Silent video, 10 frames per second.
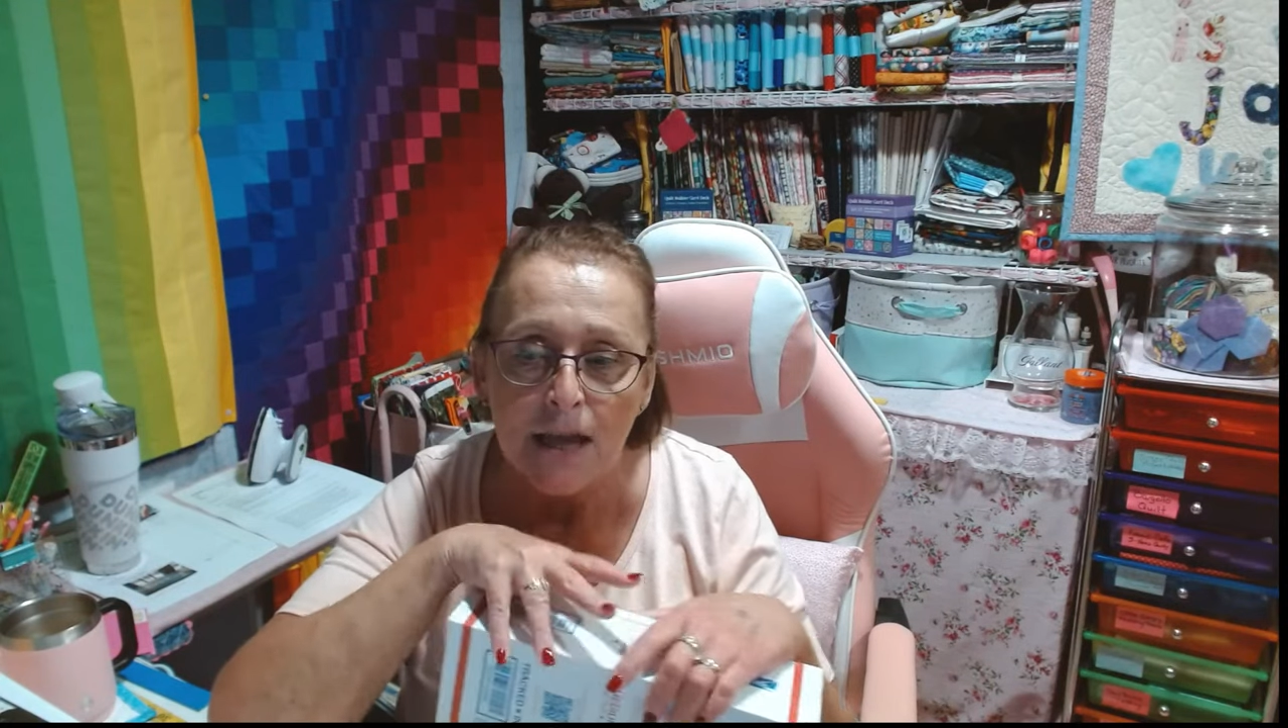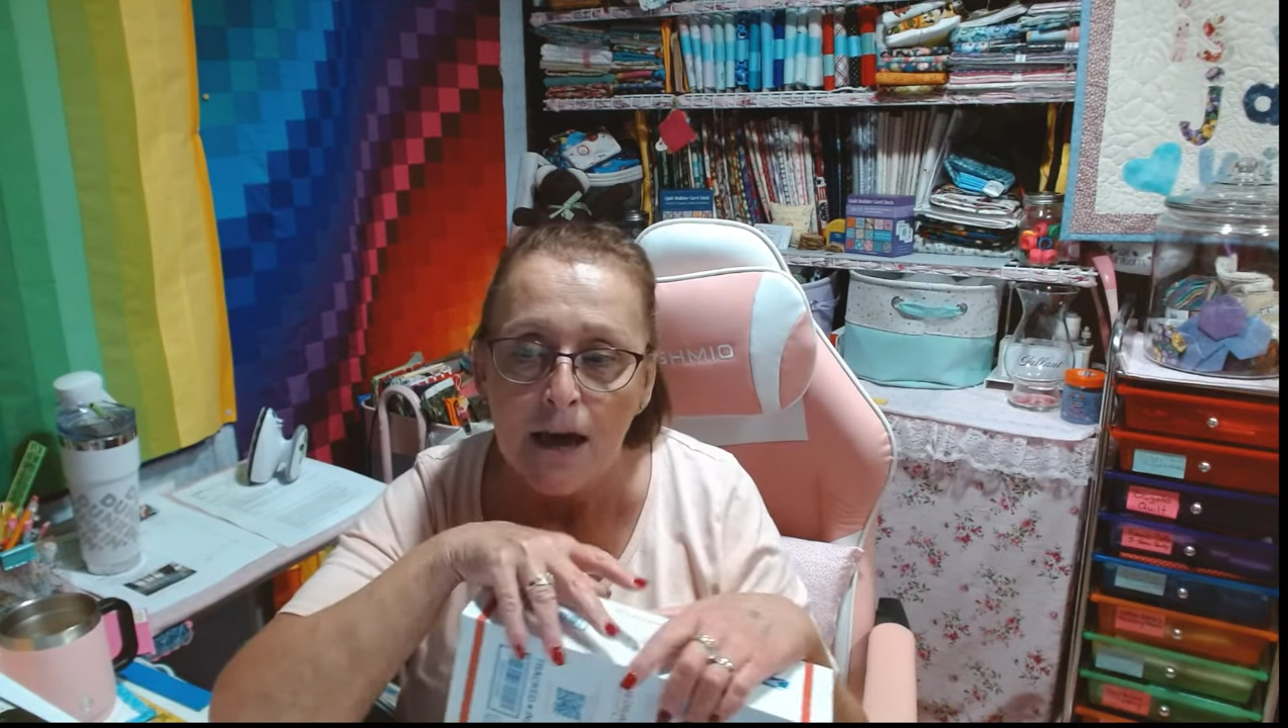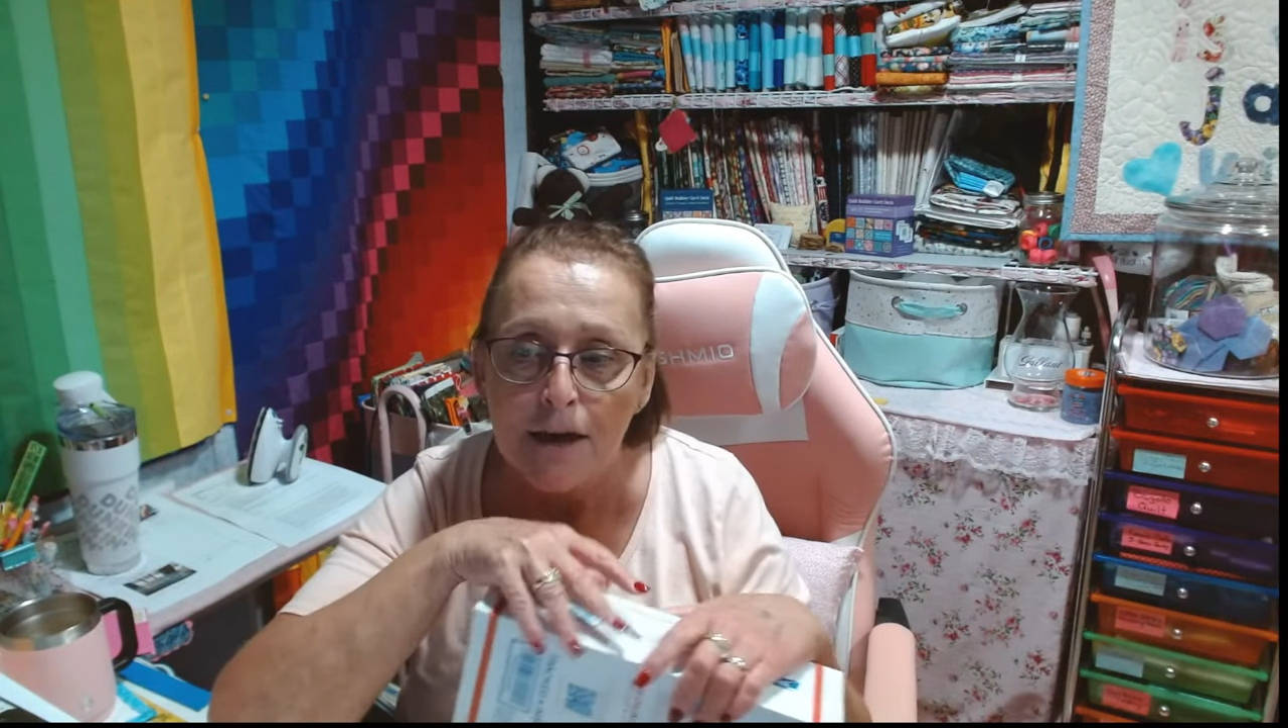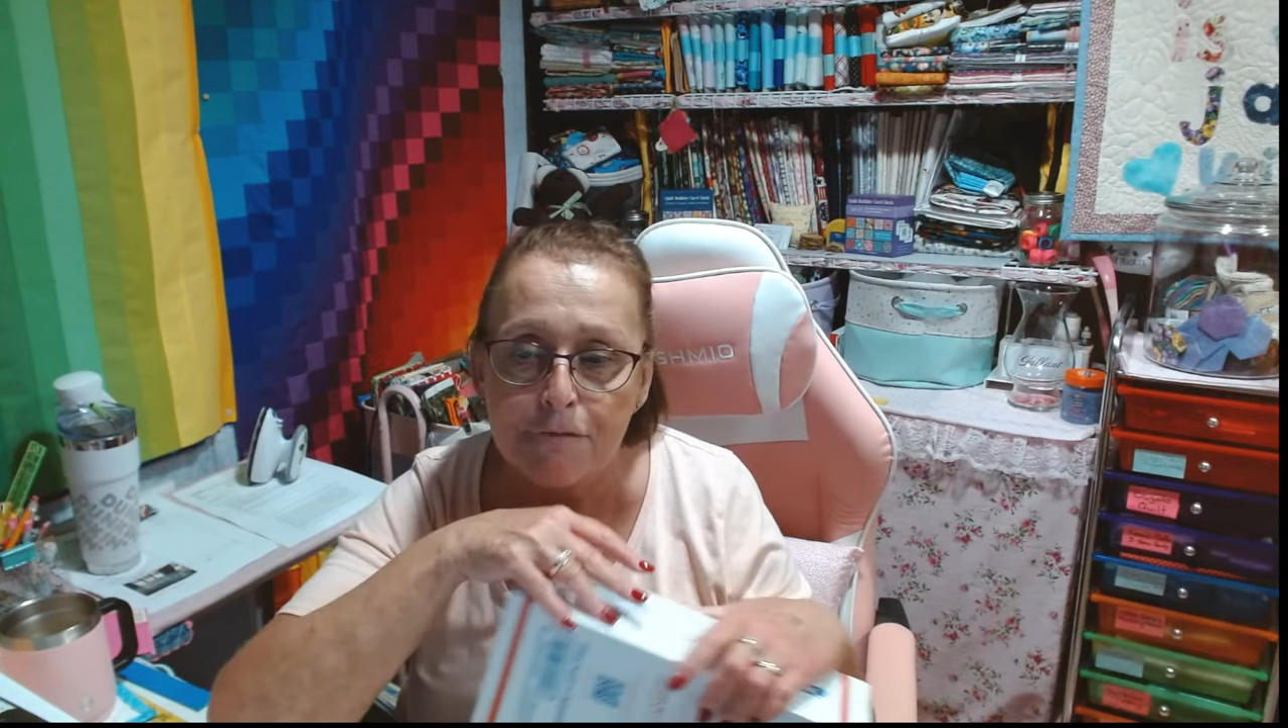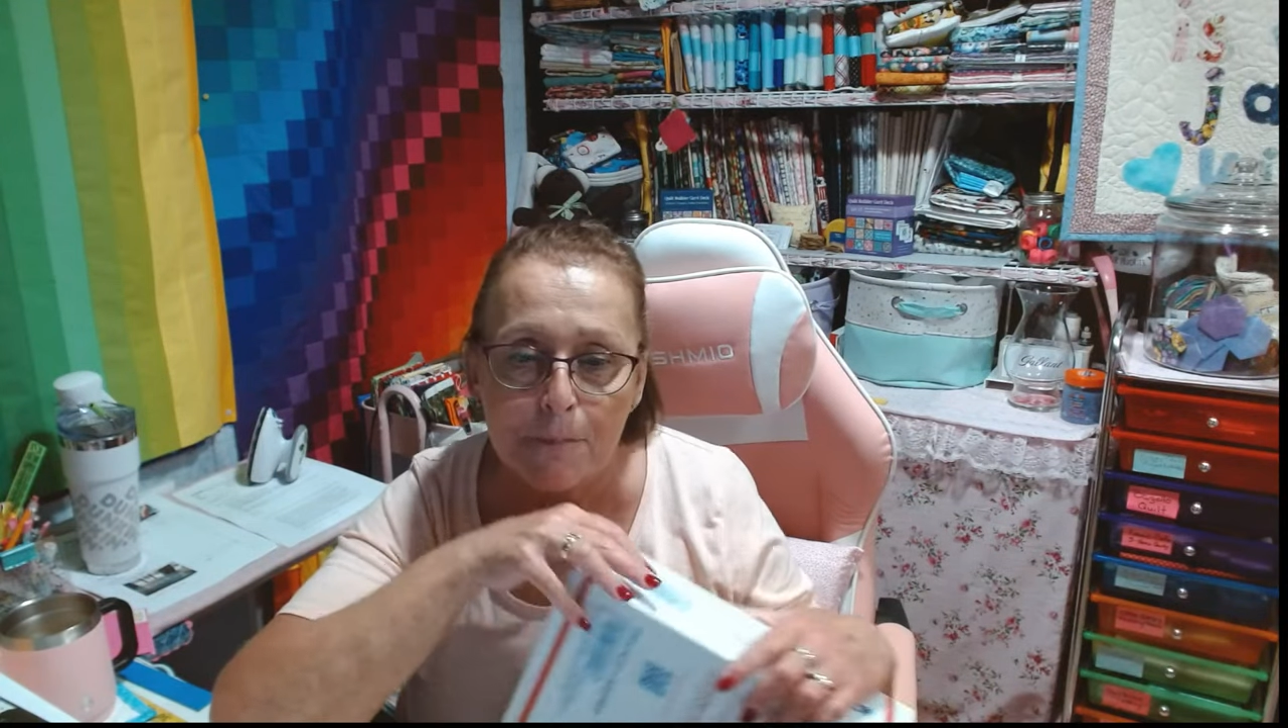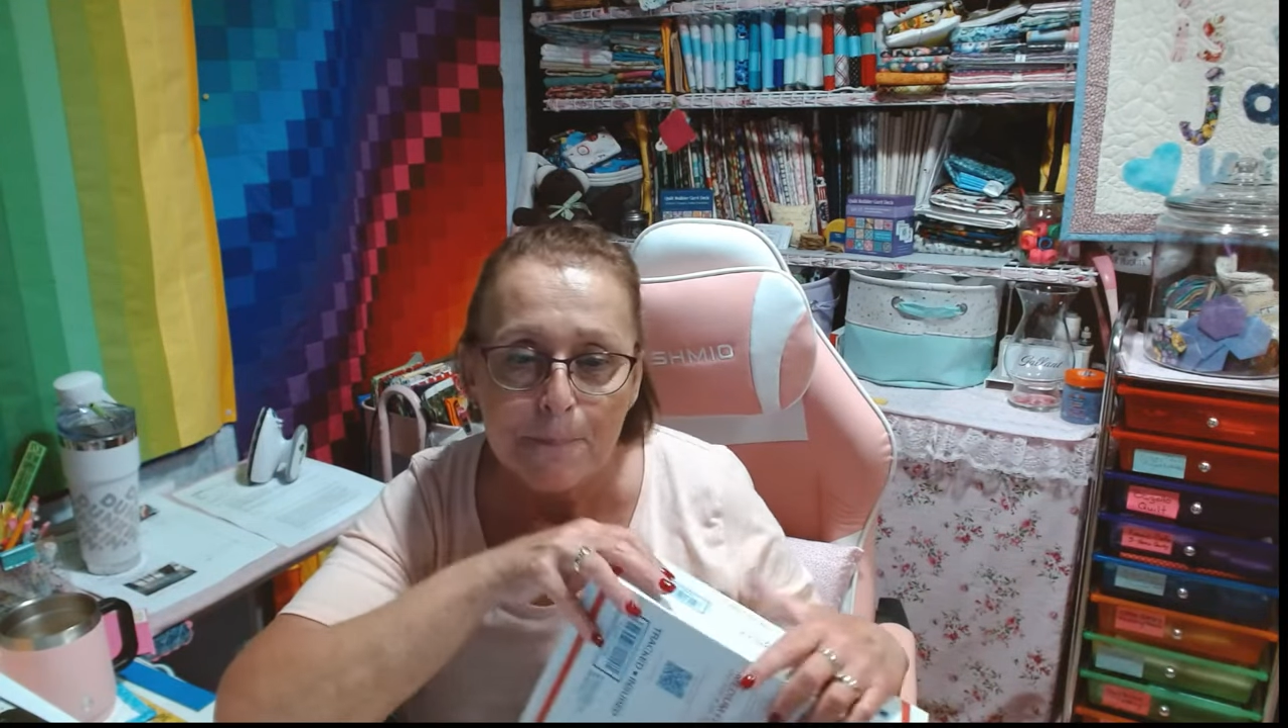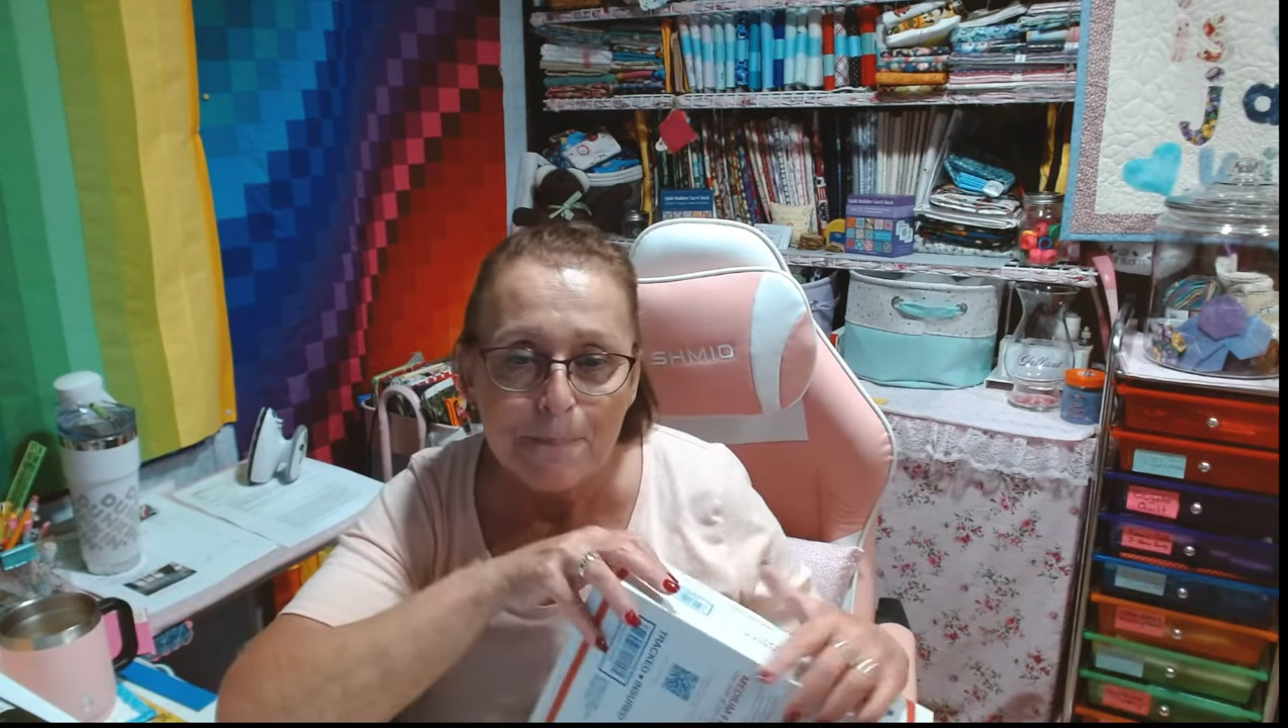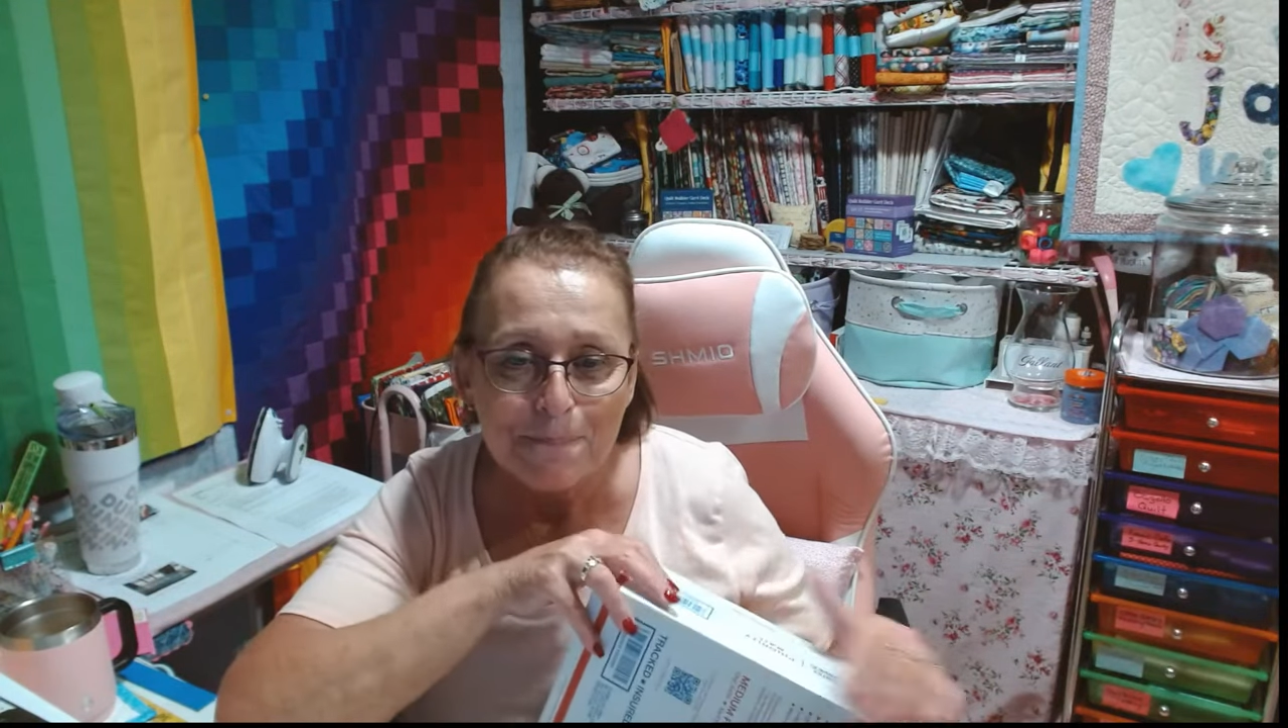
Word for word: live.